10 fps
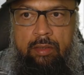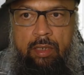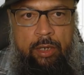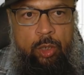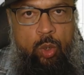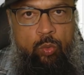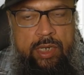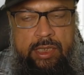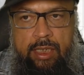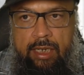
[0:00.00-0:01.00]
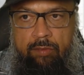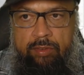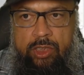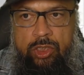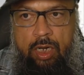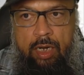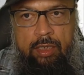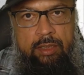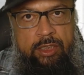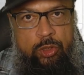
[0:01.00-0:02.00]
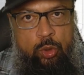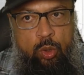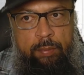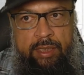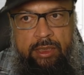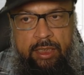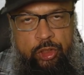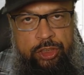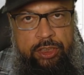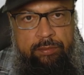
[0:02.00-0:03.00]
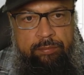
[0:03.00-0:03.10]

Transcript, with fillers: And now once I have installed this Chrome extension,